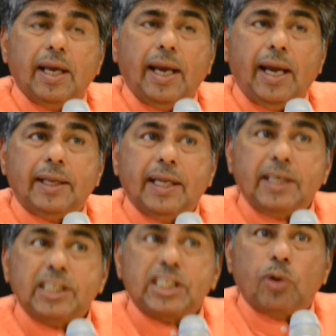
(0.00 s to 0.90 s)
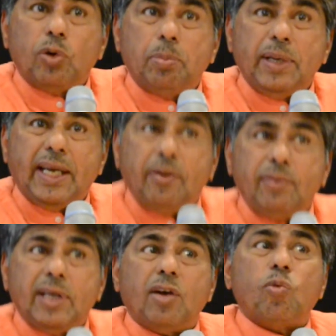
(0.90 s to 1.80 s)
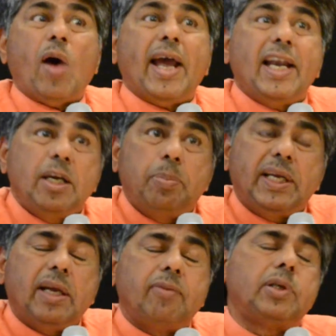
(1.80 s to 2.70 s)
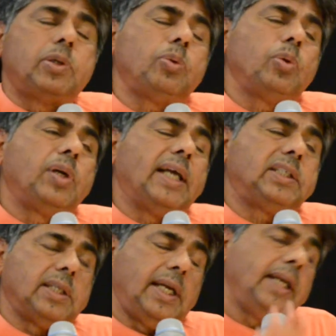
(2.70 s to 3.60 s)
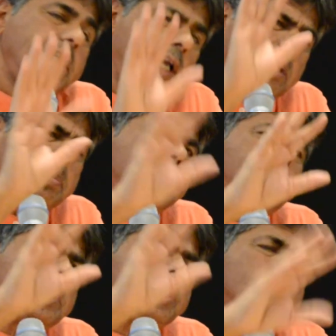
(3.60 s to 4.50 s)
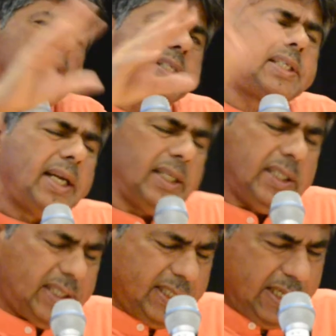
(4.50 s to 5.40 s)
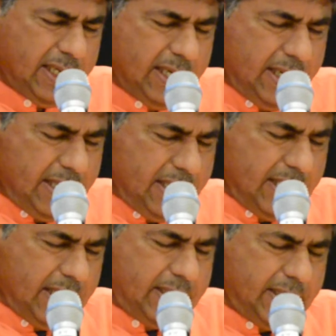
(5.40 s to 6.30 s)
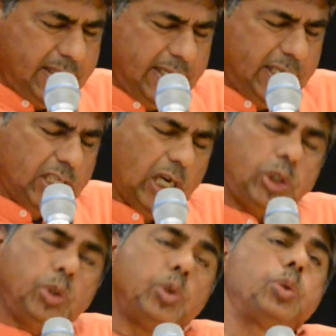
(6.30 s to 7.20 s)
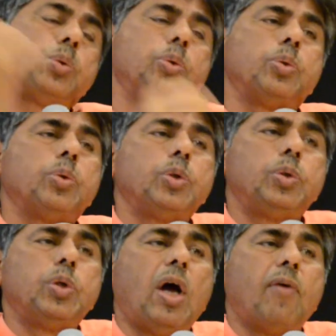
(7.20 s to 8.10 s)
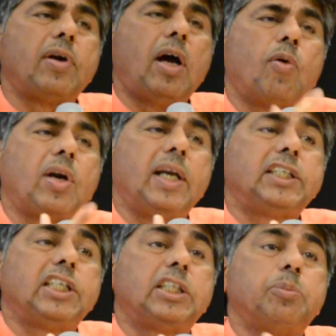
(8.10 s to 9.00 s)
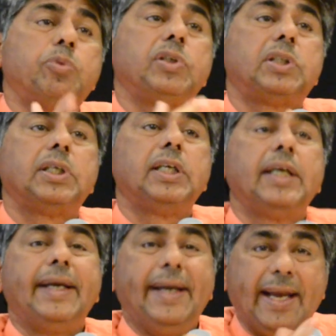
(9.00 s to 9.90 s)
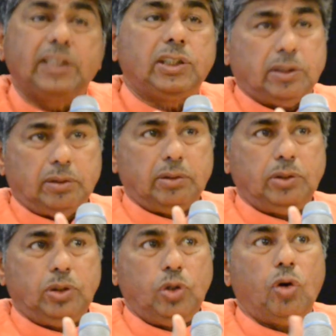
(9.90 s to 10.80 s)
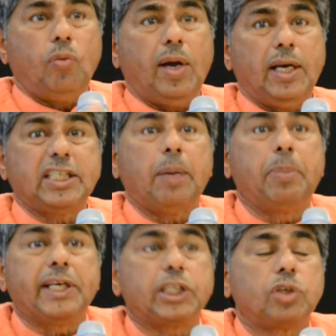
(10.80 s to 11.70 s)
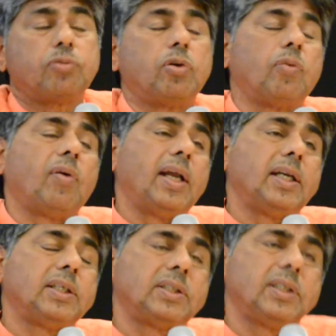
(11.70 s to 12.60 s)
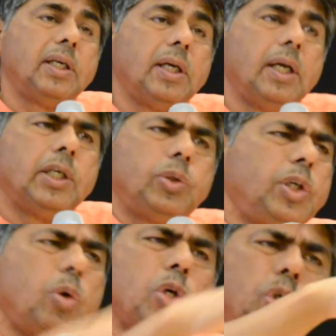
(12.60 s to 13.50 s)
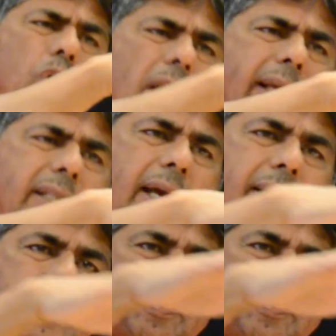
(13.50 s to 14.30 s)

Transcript: And that is our behavior and violent behavior to nature. And young people need to understand this, that it is also to our relationship with nature, non-violence, application of non-violence. So it goes on like that.